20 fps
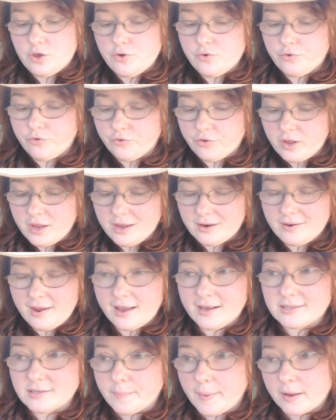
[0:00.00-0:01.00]
Usually it
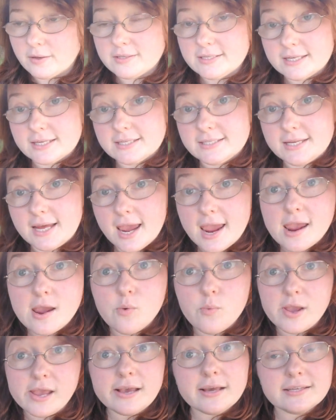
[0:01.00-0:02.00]
takes about six to eight
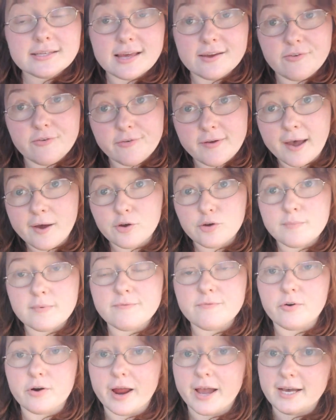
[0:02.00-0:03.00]
weeks I've found
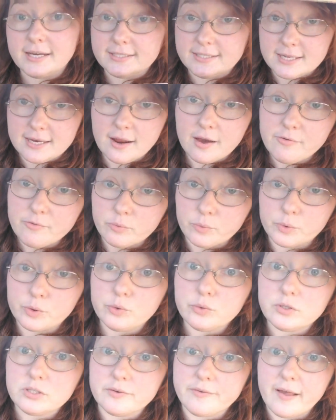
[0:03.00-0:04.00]
before it has enough
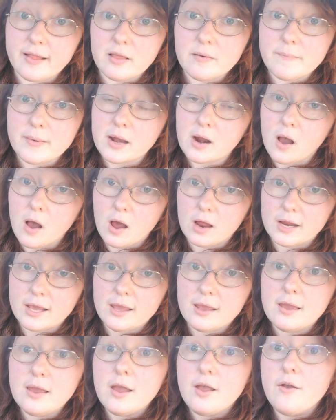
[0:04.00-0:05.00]
root development on
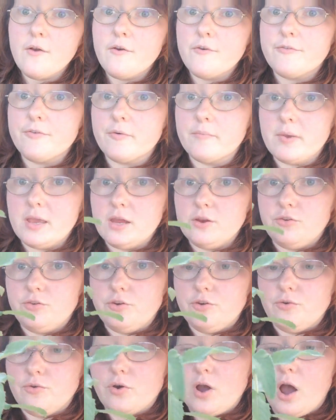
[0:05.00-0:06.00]
it for me to